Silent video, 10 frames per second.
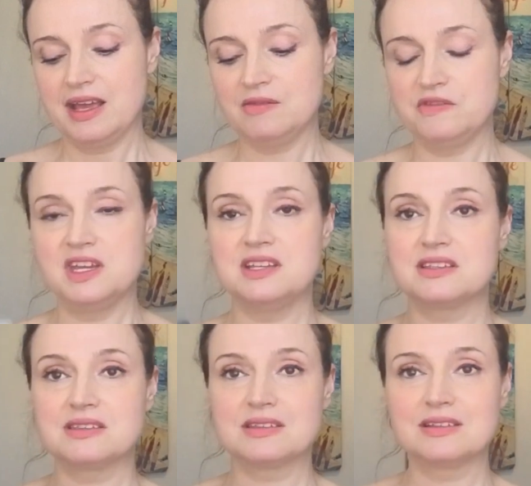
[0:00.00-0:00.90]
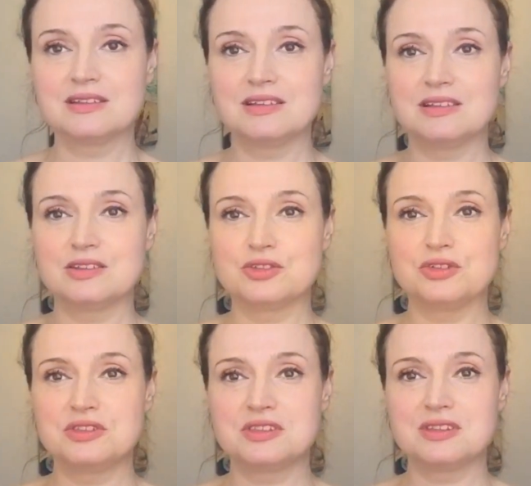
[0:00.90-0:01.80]
if this
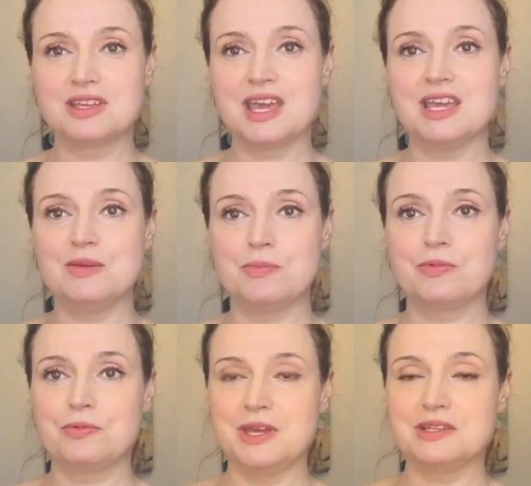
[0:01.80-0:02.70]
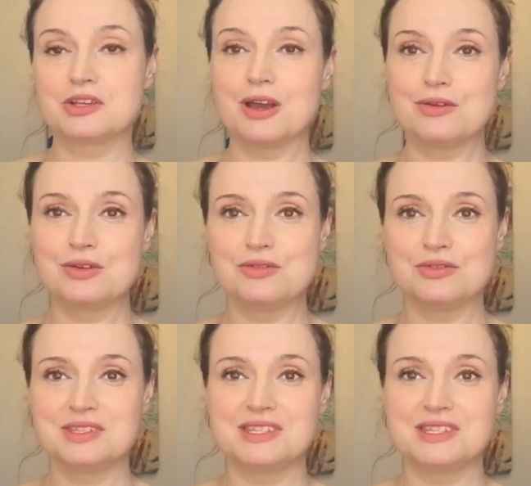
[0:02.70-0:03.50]
does keep its coconut